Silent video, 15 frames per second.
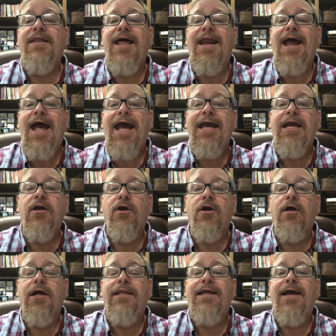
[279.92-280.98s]
anger
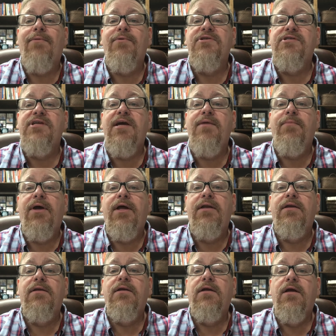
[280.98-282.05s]
and that resentment
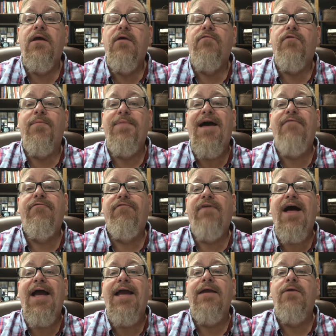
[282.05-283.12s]
from that
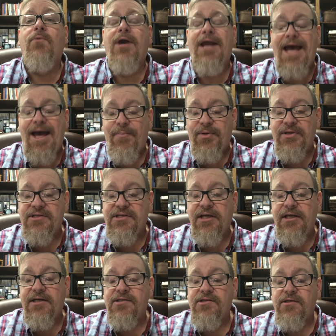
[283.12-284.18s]
fight, what happens
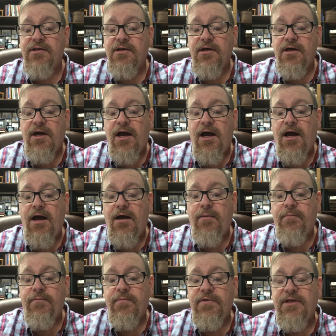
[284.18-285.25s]
is
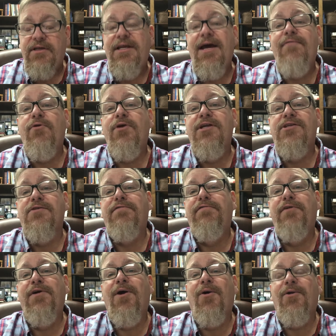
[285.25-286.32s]
the devil gets a
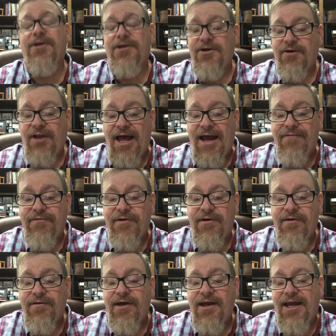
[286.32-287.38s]
foothold in your life. And
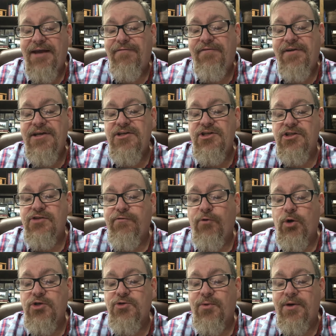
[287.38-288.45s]
Ephesians
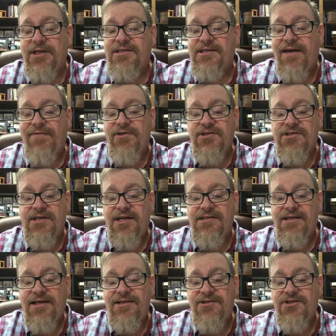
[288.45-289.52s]
4:27 says
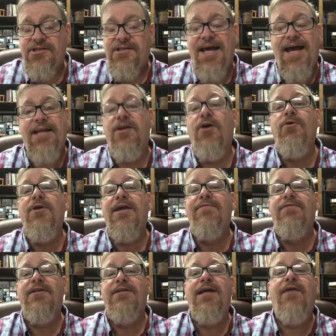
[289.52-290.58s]
that. Don't give
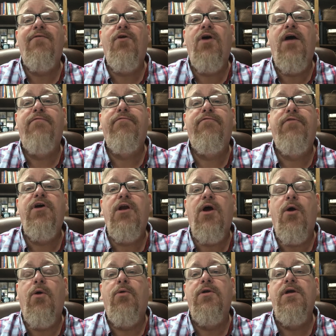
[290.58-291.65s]
the devil a
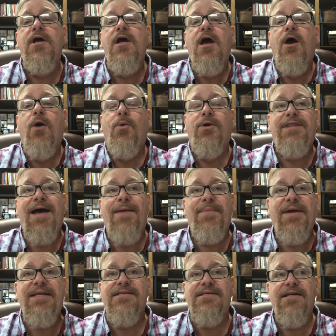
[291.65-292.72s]
foothold. What that
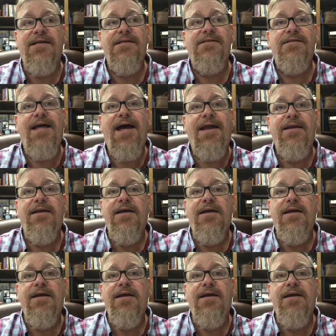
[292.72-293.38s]
means is that